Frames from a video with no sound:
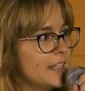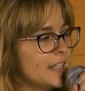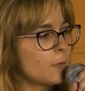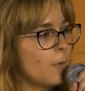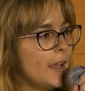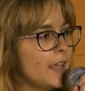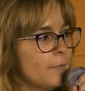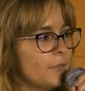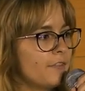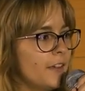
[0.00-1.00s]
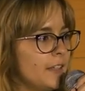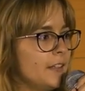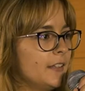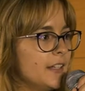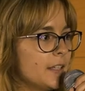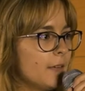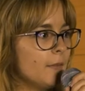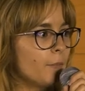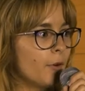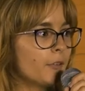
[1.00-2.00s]
is why I'm defending that it's really
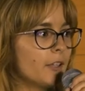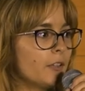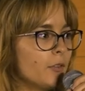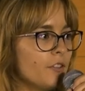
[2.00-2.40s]
important to